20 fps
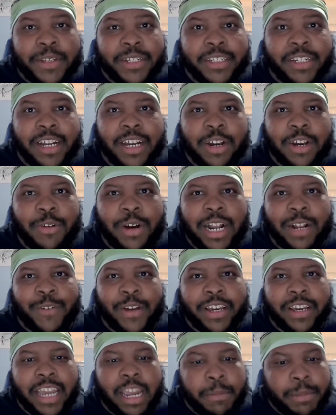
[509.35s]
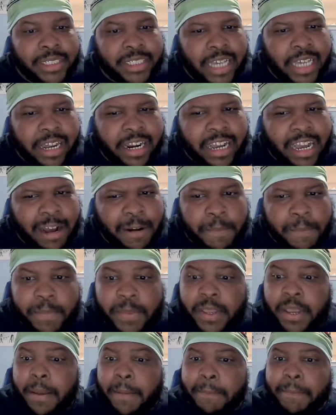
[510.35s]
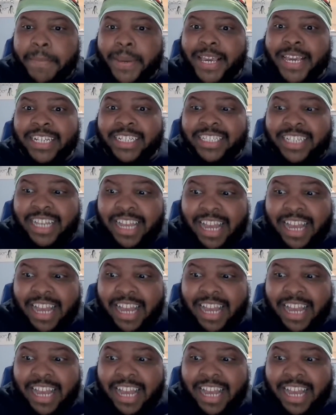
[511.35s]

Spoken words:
This is the Unqualified Gamer signing out. Peace